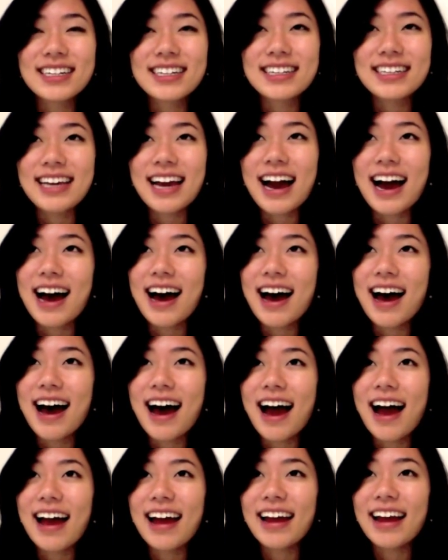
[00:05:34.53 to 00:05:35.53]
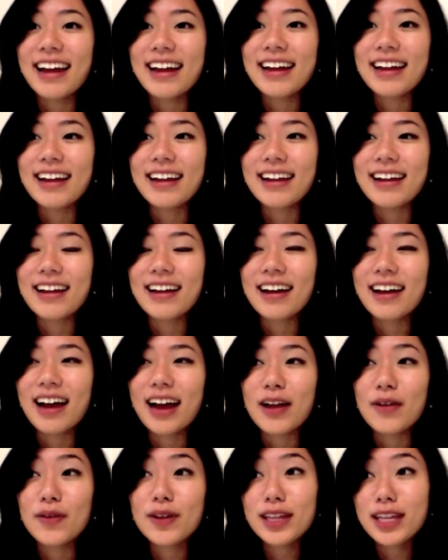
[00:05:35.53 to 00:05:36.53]
yeah, I
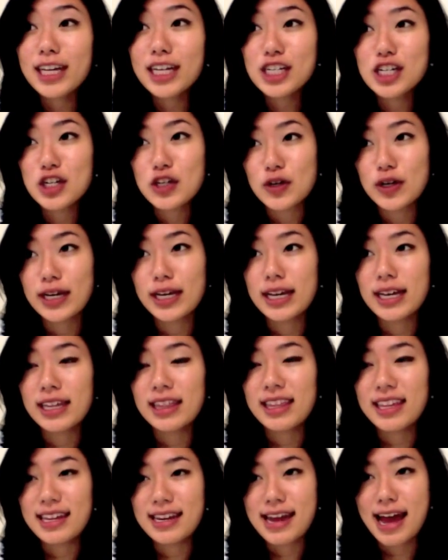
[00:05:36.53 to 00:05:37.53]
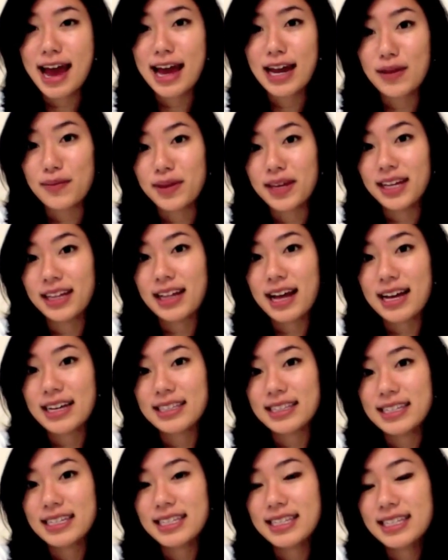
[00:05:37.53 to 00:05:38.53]
really enjoy the anatomy
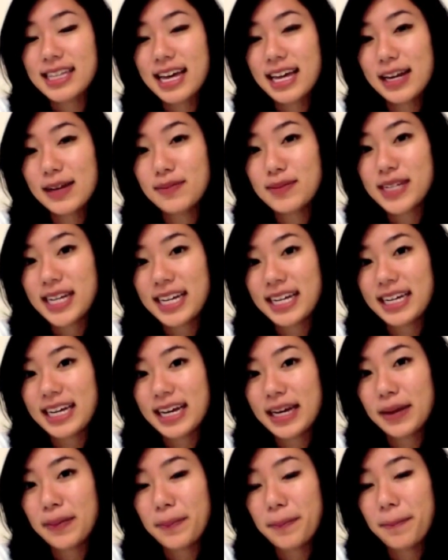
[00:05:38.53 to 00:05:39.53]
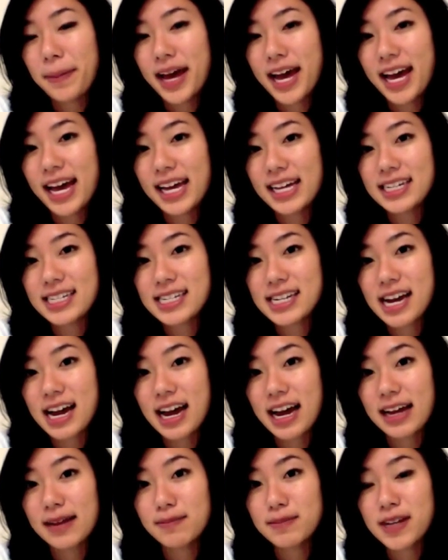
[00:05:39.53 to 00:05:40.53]
classes that I'm taking, but
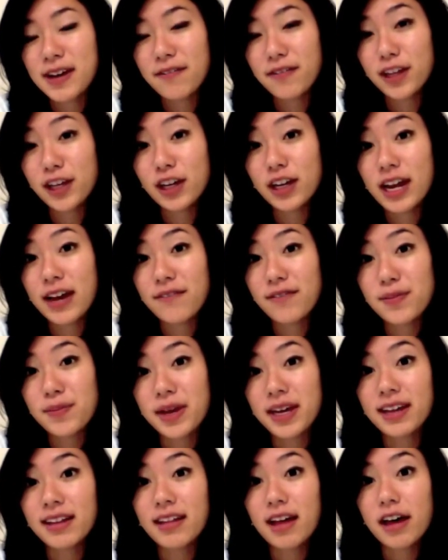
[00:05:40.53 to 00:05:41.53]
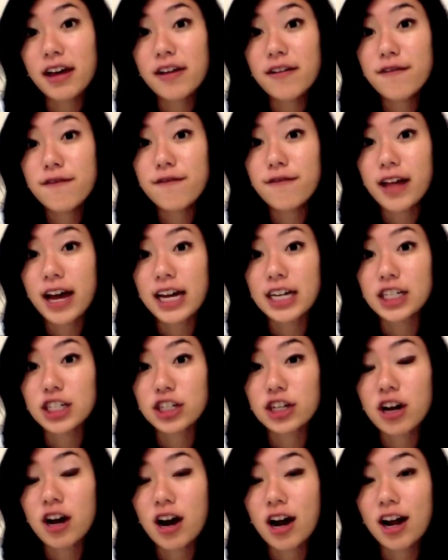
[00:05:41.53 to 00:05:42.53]
I'm definitely gonna have to make a lot of
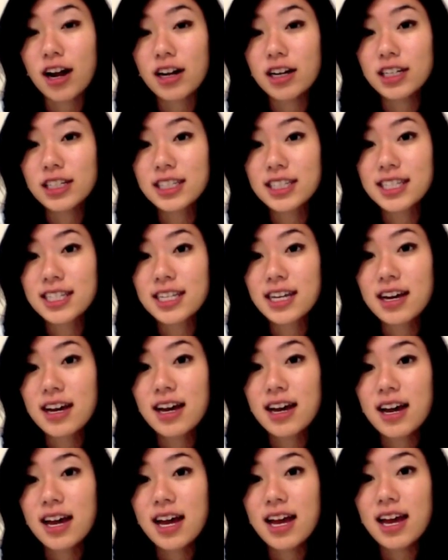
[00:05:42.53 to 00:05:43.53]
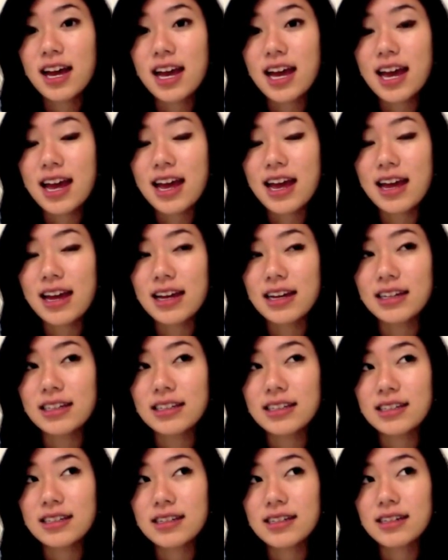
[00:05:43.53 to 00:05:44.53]
flashcards.
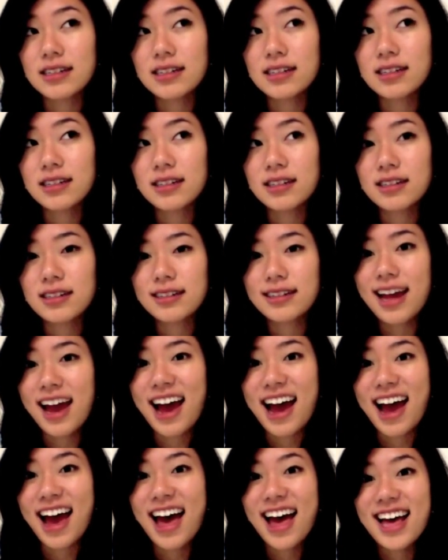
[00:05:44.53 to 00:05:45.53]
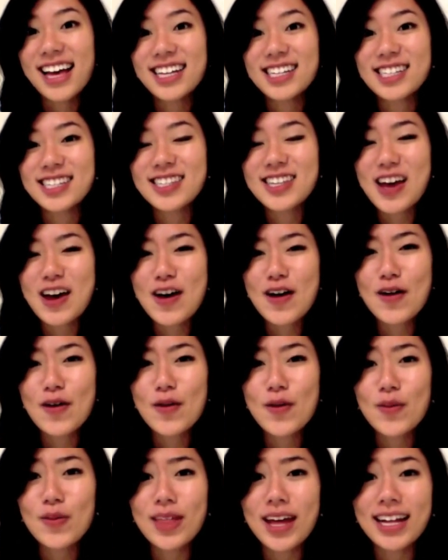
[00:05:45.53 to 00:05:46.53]
And yeah,
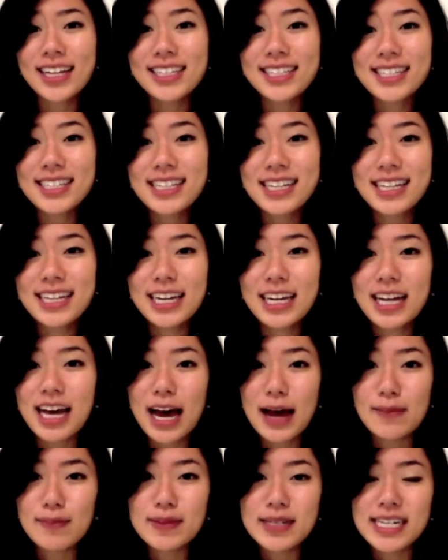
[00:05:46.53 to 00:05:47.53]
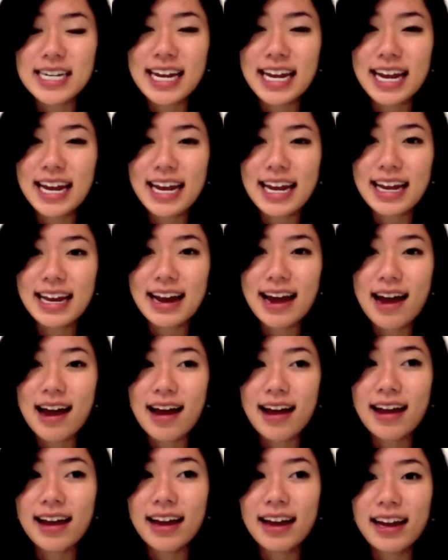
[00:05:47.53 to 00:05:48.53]
so that's the little update.
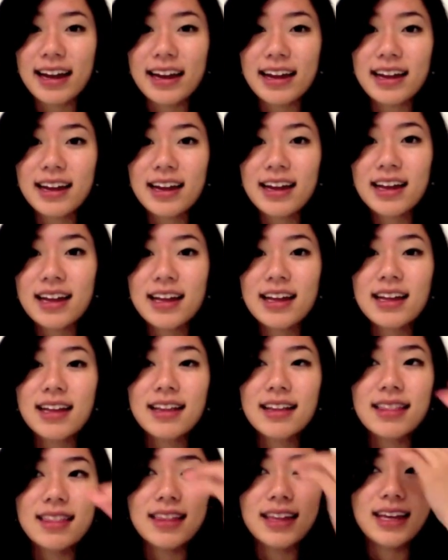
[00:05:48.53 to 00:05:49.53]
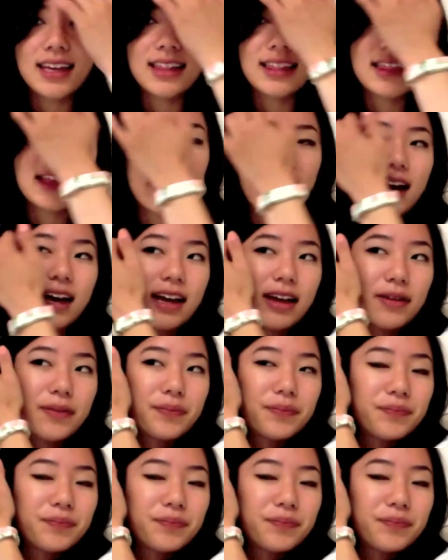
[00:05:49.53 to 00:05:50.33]
I think that